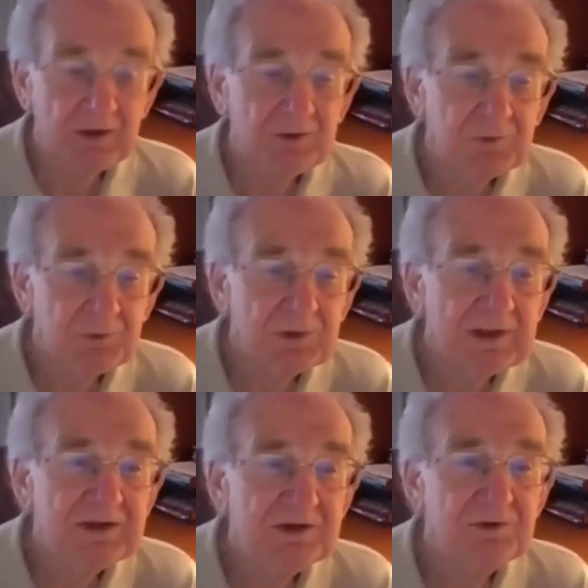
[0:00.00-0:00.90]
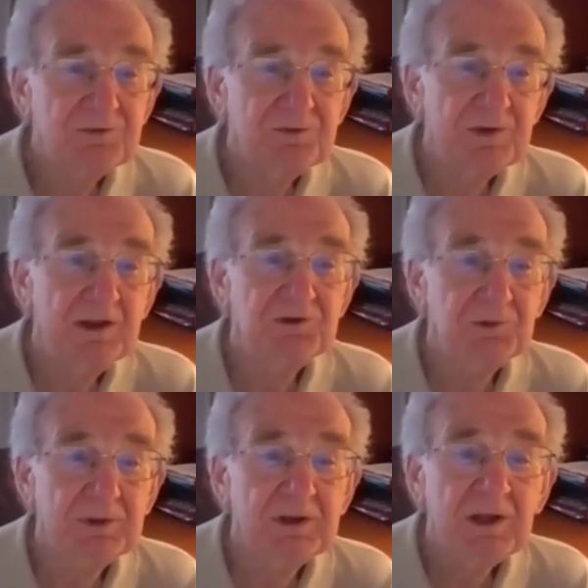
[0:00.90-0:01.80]
relating to
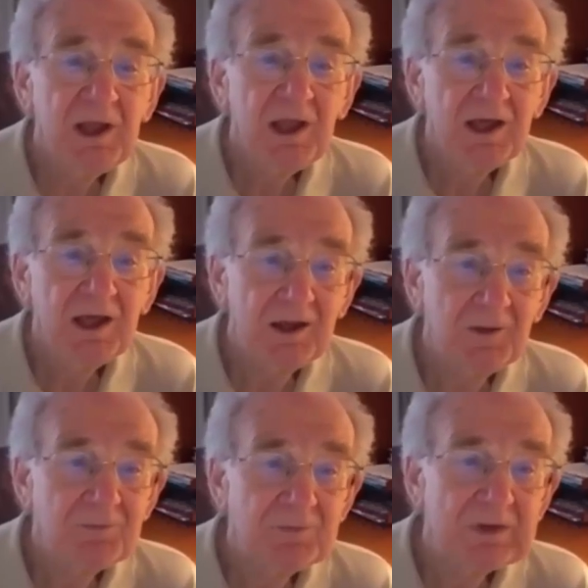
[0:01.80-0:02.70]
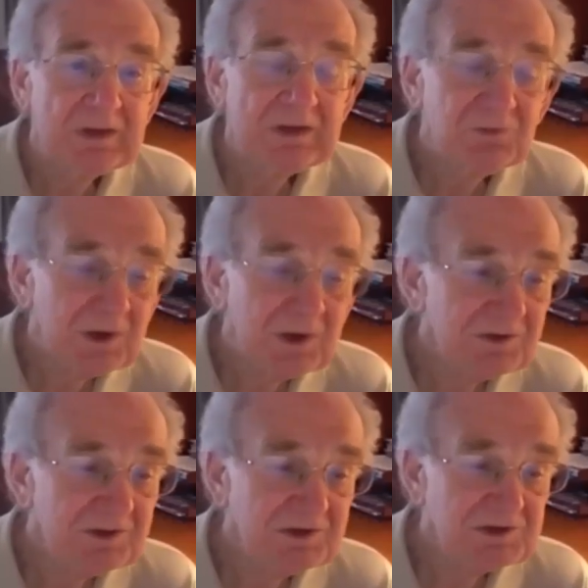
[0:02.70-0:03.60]
philanthropy. Rather
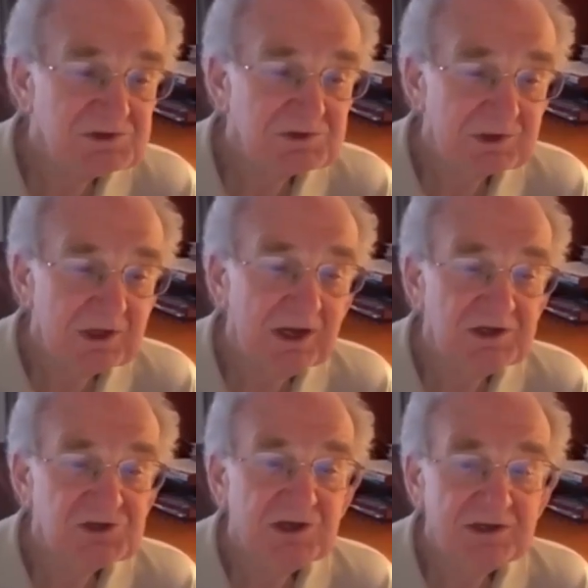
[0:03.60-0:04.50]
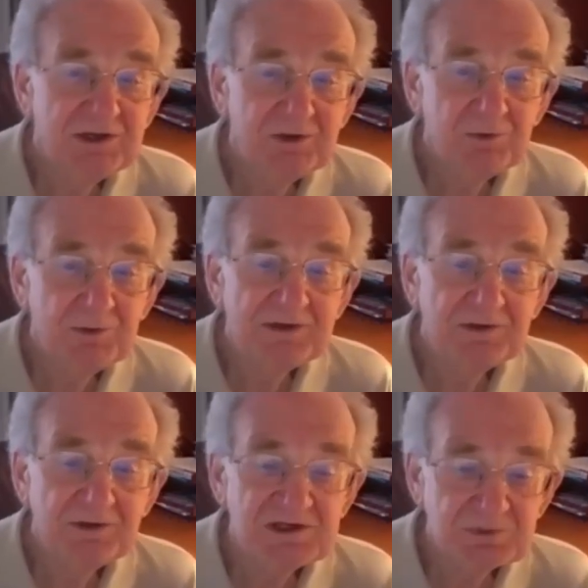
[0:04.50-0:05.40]
than just cut a check to Red
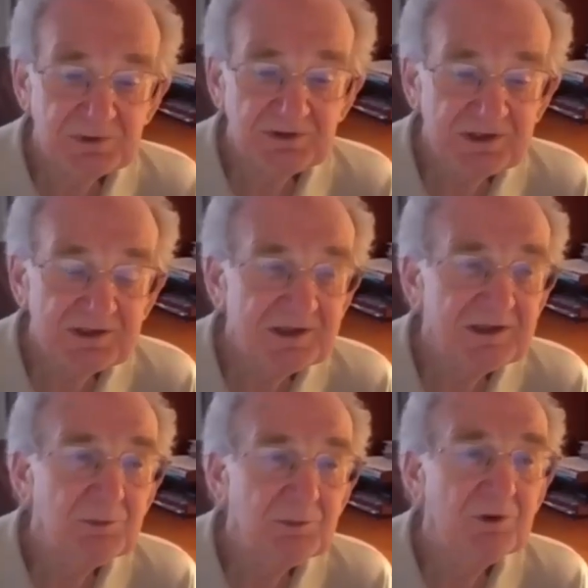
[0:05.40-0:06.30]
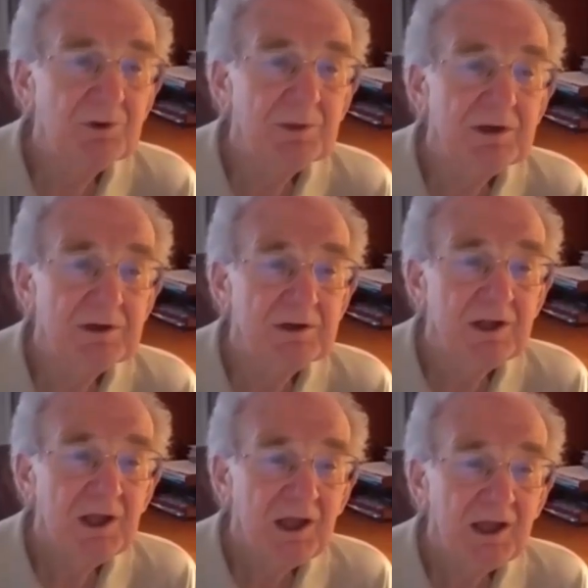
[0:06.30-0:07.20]
Cross without thinking any more about it,
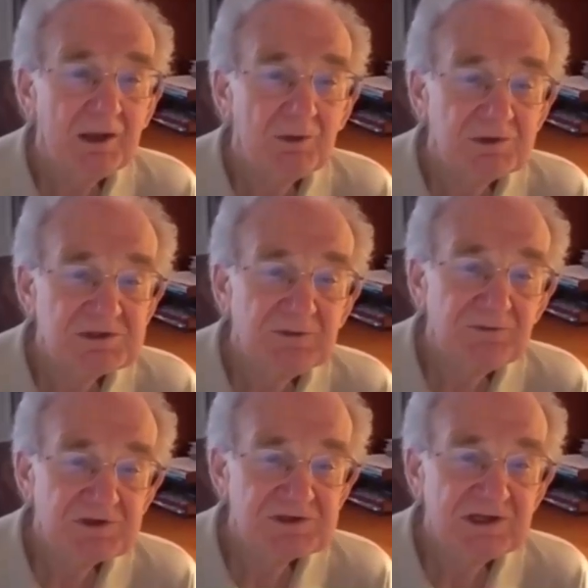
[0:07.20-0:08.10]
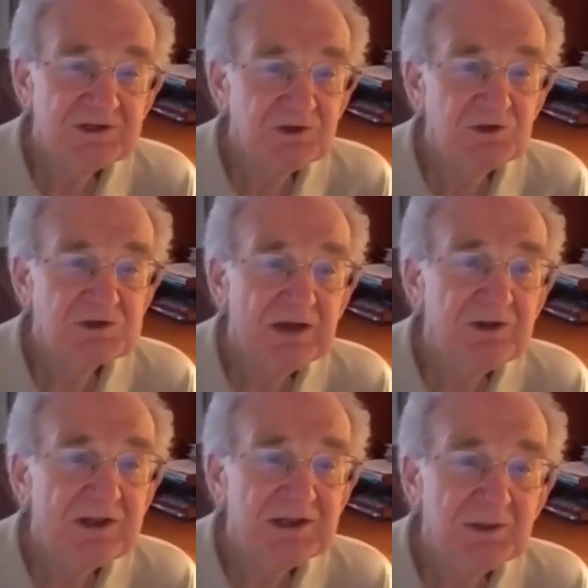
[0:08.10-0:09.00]
what some folks like to do is how do you
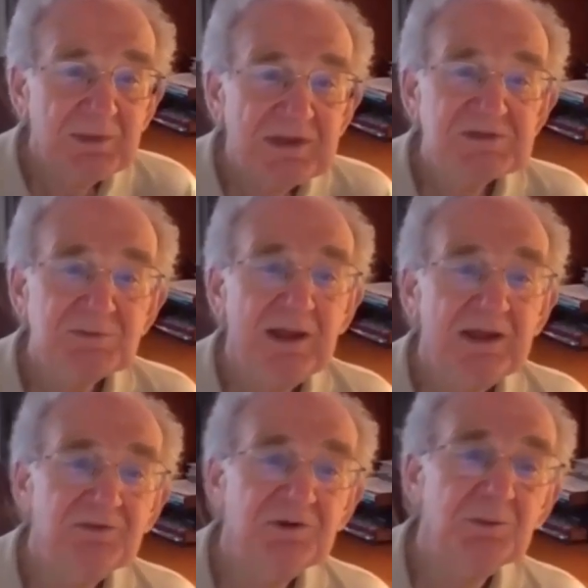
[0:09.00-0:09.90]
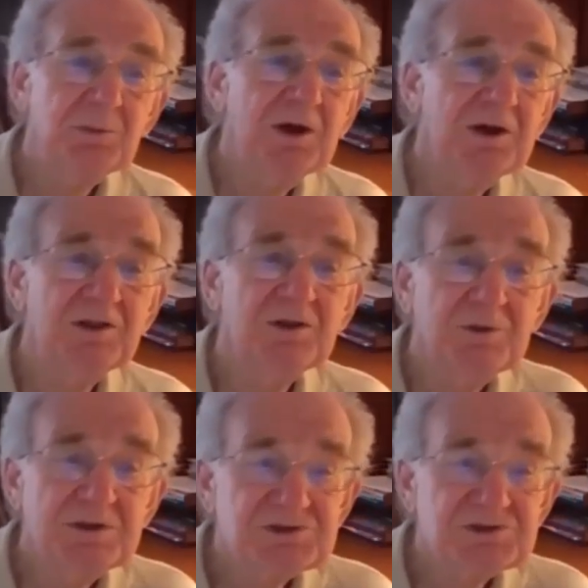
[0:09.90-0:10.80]
get the biggest bang for the buck? And the
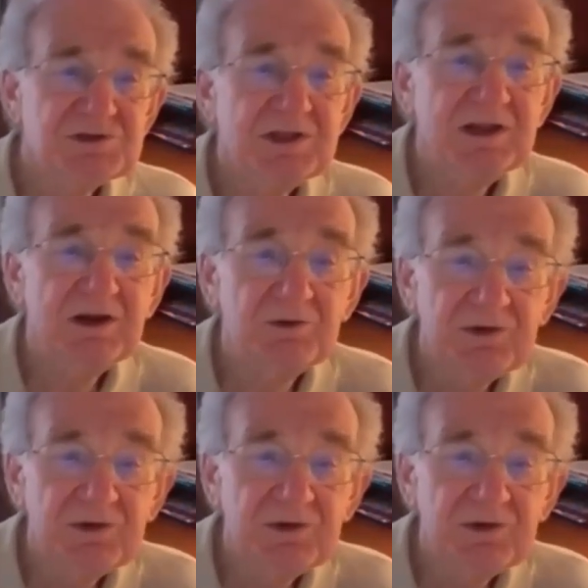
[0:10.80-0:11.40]
question there is,